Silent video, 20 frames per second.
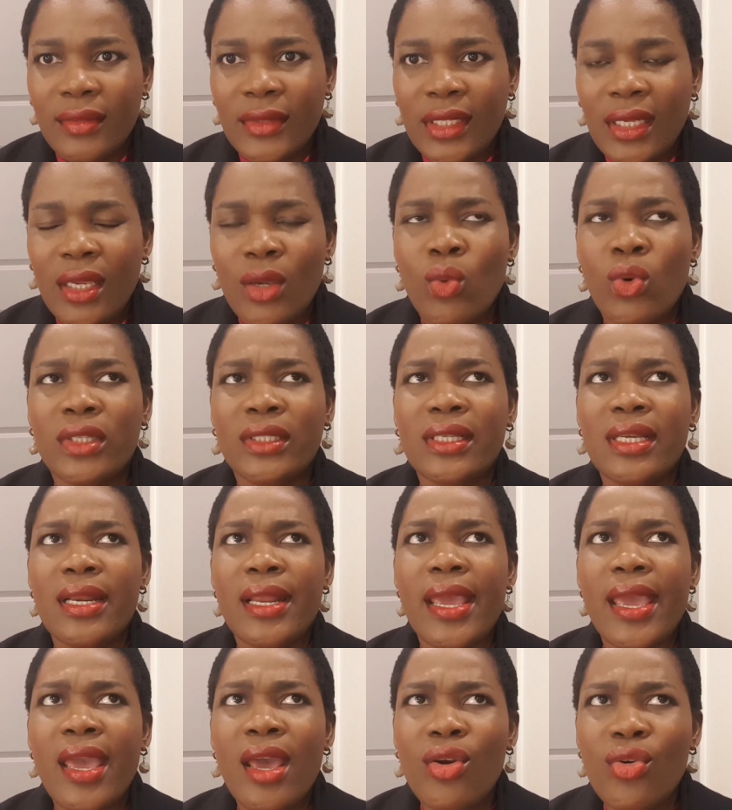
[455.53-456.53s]
It was an
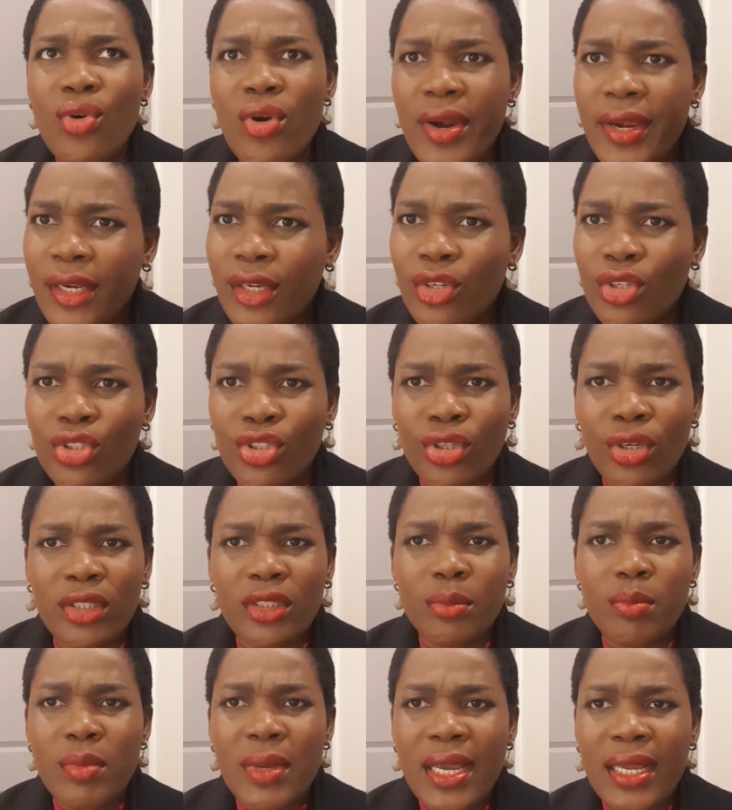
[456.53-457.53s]
error in
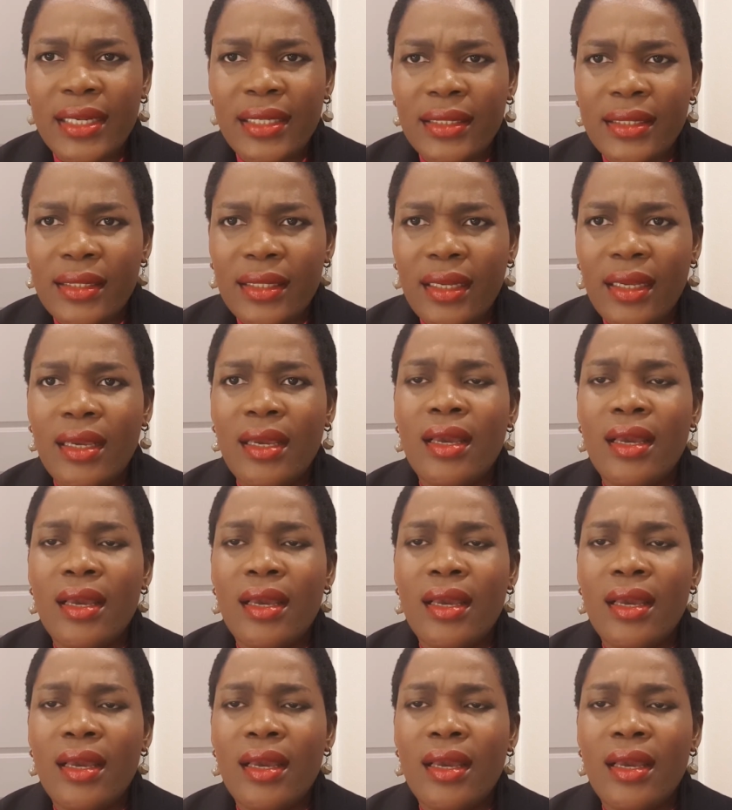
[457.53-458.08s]
judgment.